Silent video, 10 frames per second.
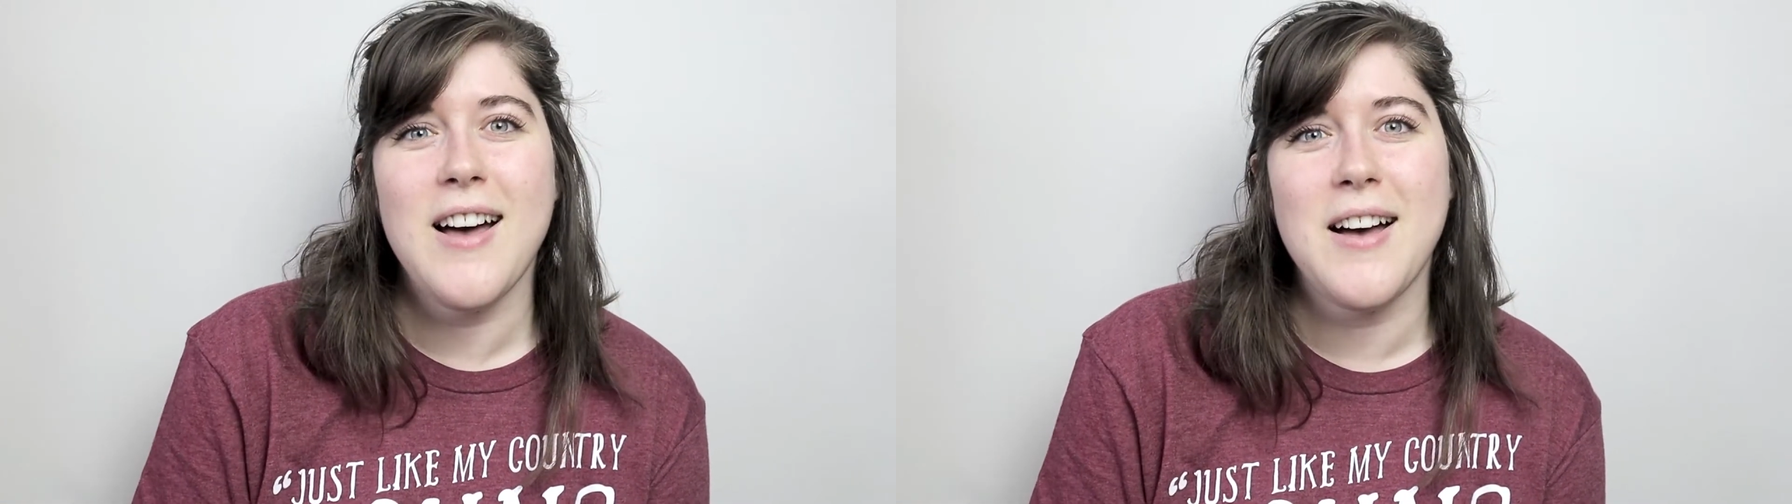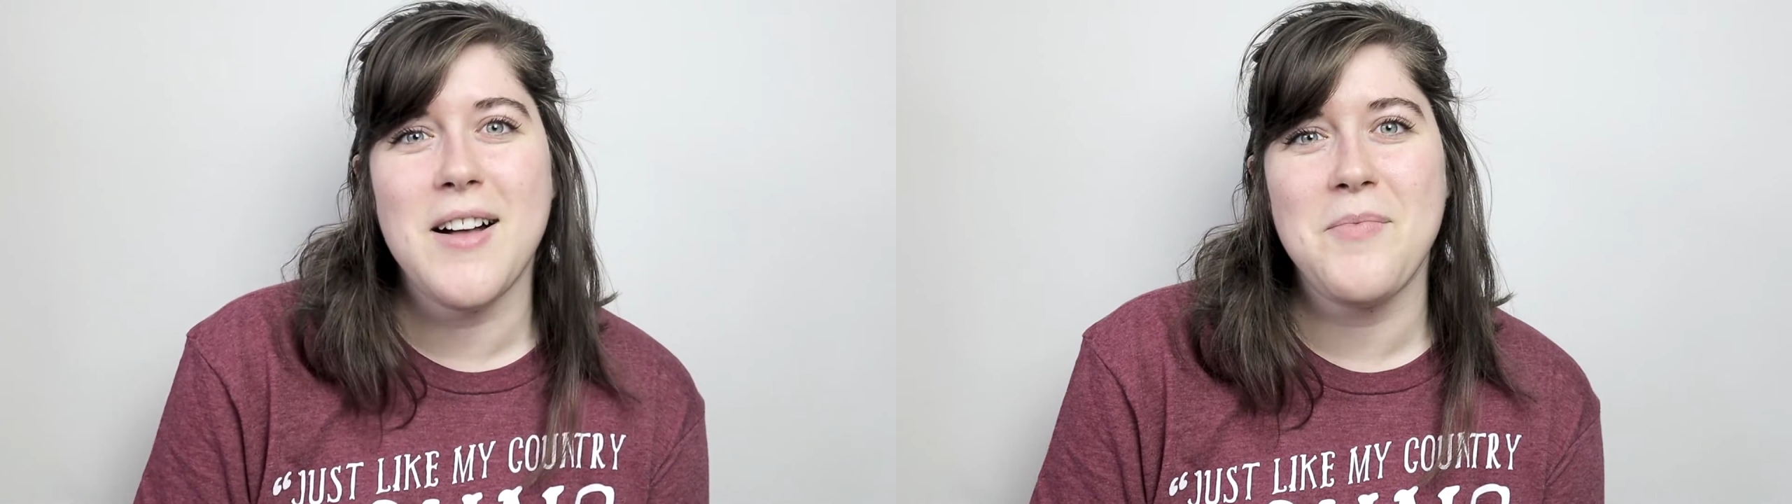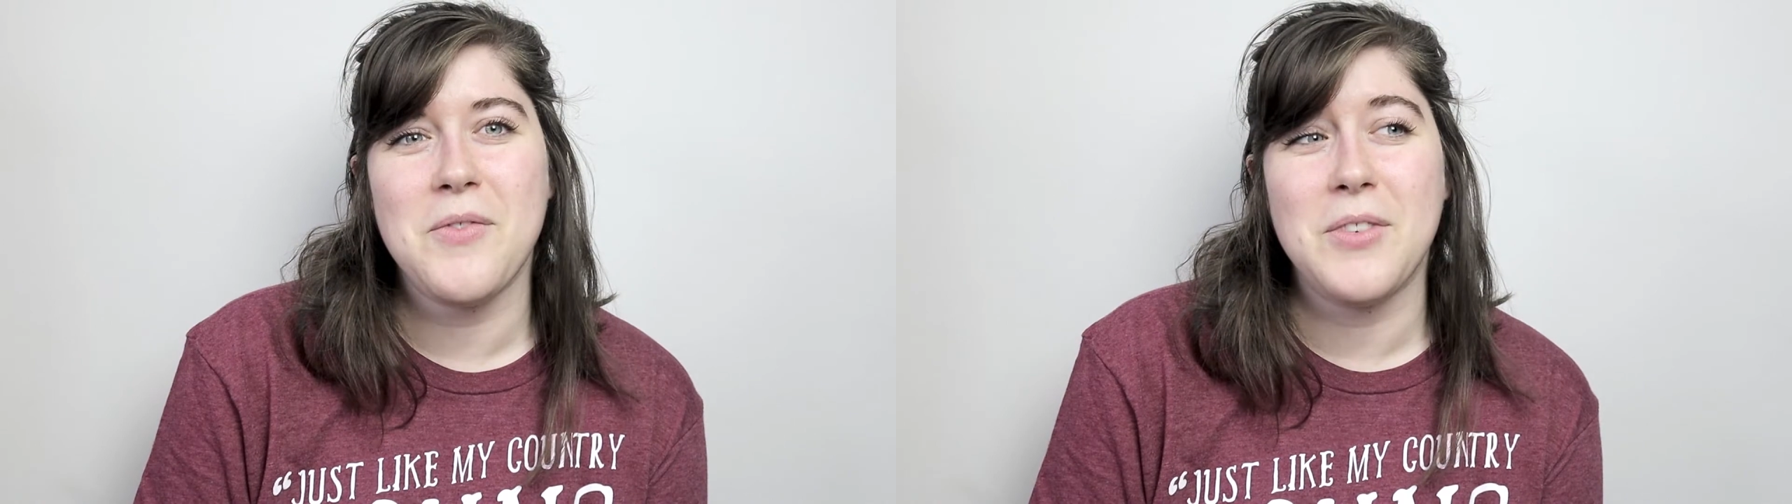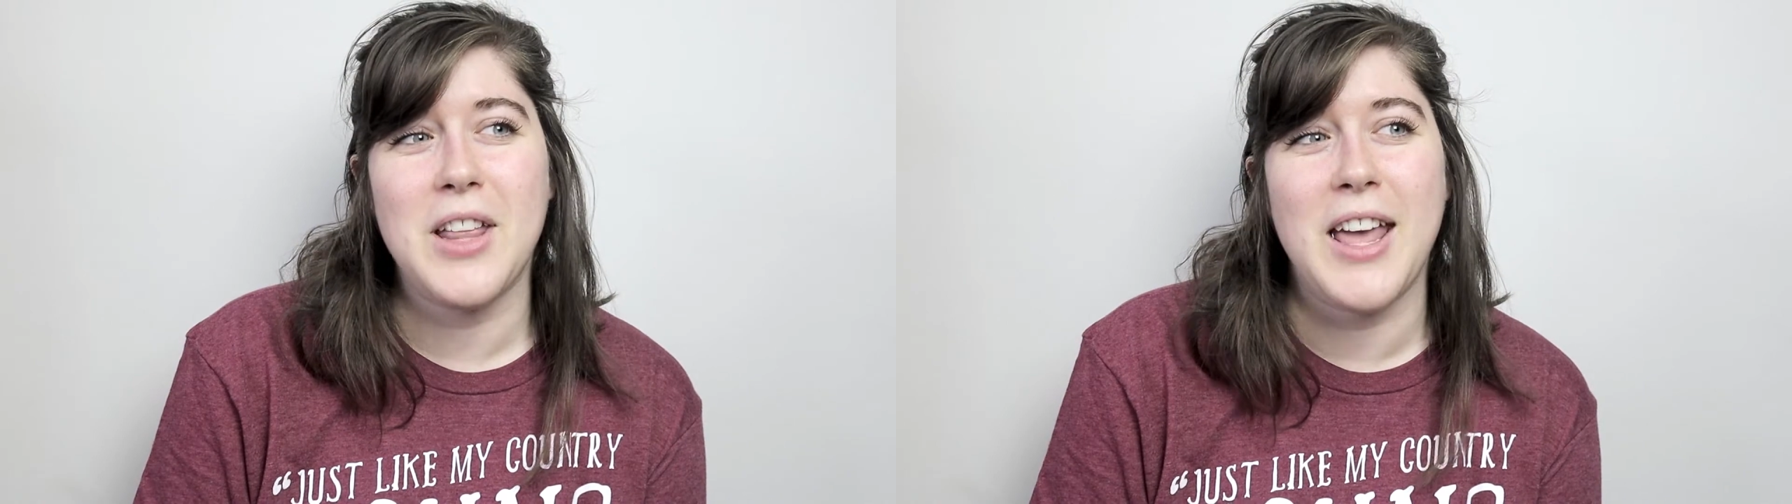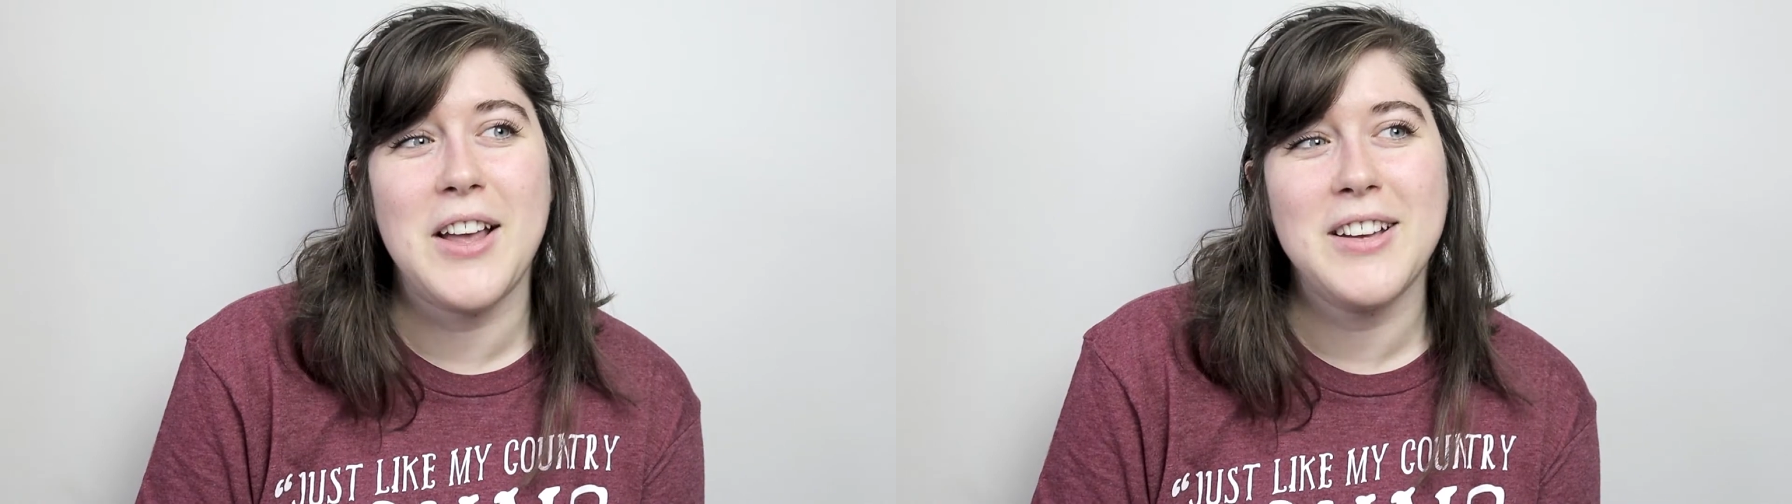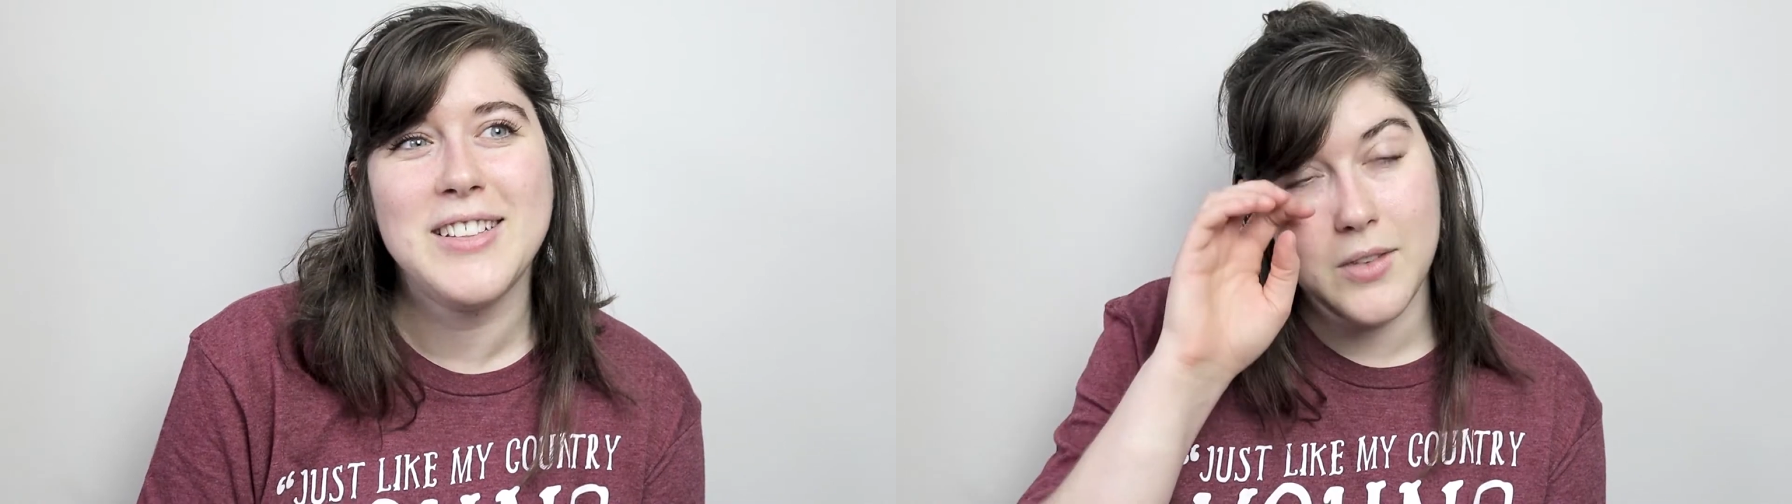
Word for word: um, for like